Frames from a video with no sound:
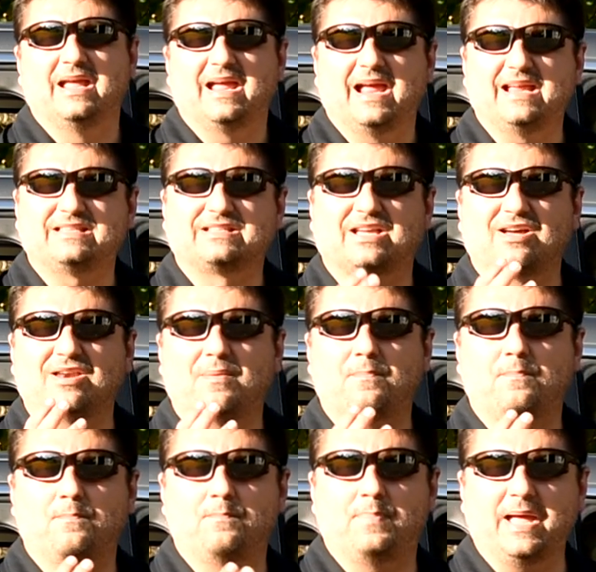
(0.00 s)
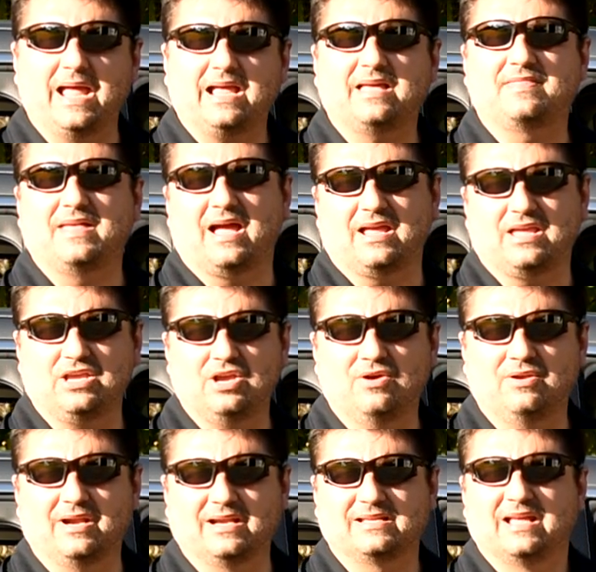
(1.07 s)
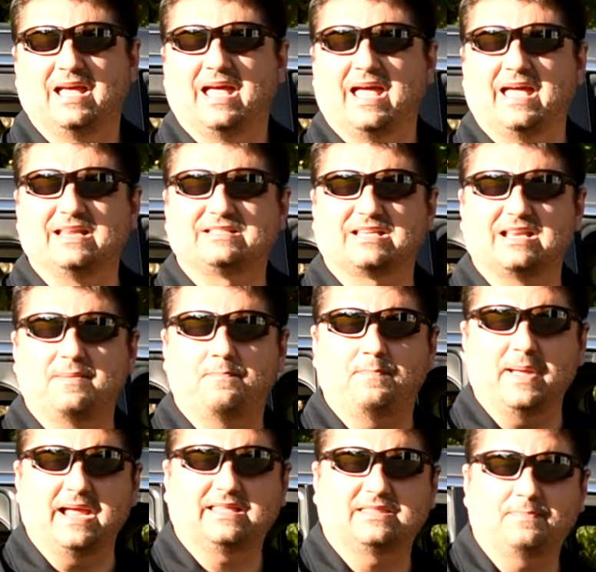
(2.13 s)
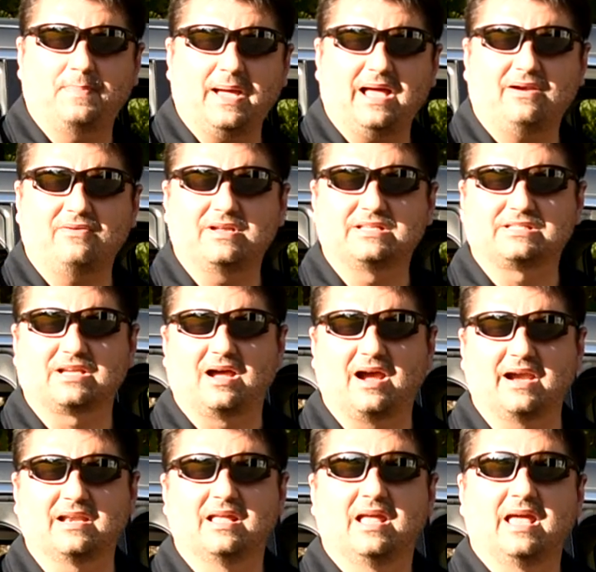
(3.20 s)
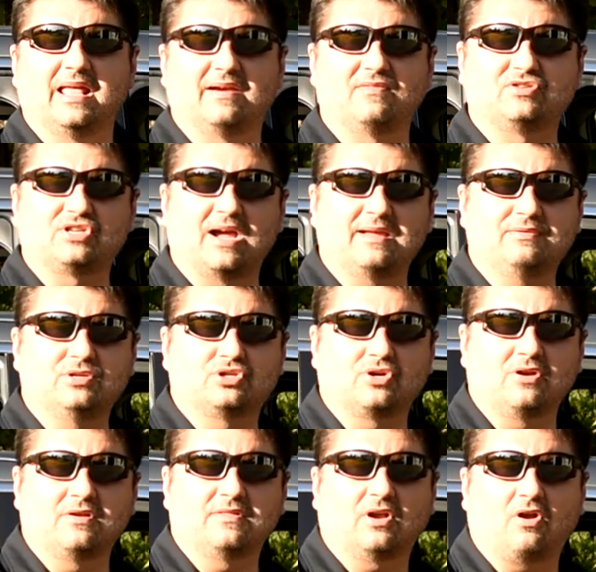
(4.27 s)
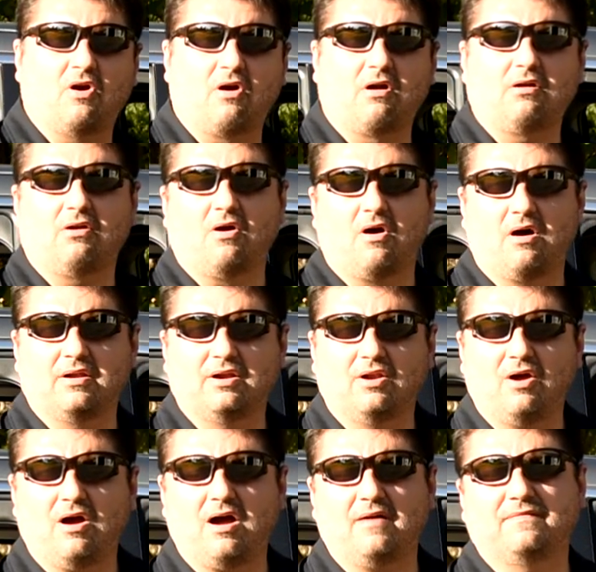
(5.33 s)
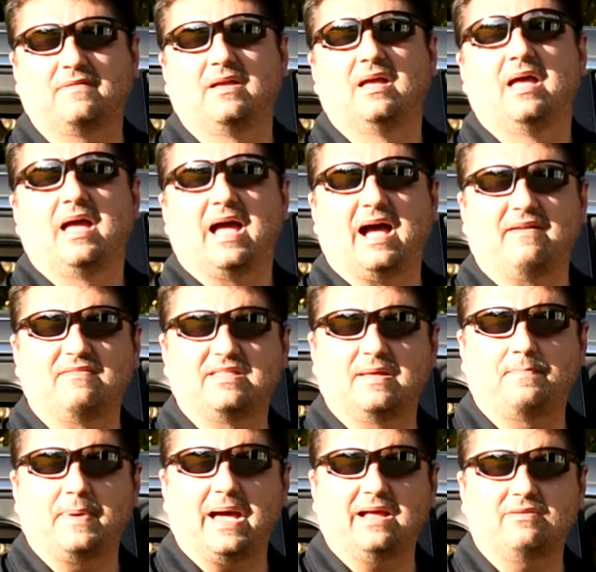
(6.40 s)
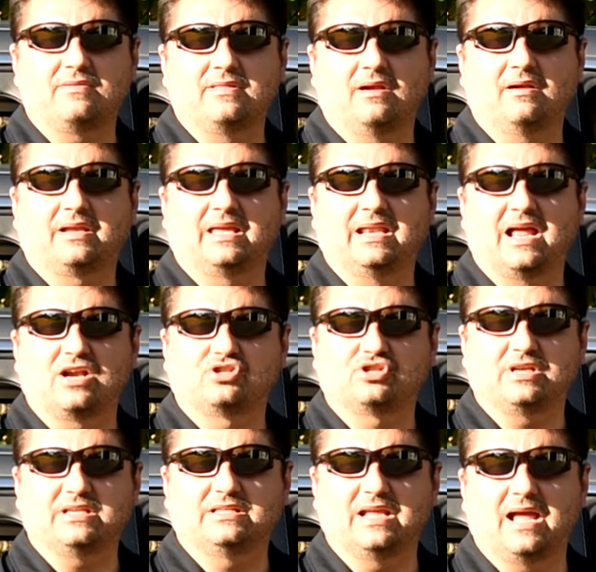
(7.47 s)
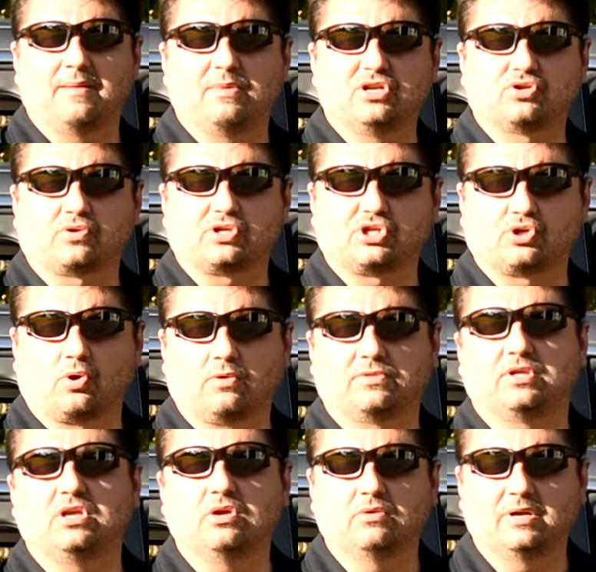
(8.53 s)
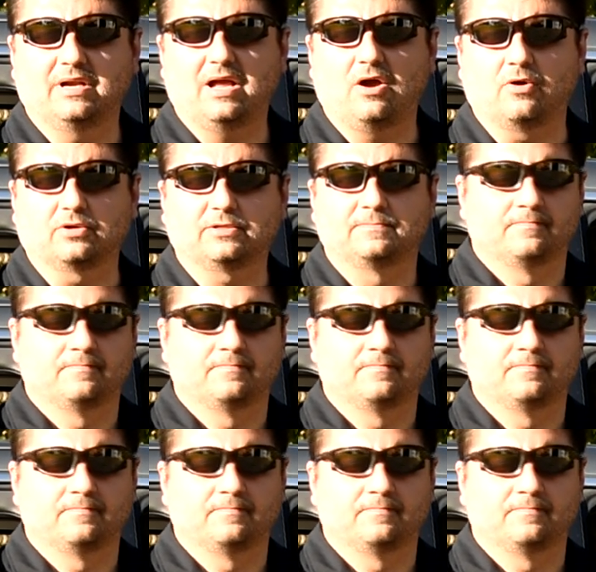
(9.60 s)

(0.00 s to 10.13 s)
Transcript: It's going to bake that unit, and it's going to bake the battery inside. And every time you turn the car on and off, having that battery in there can actually damage or short the unit out.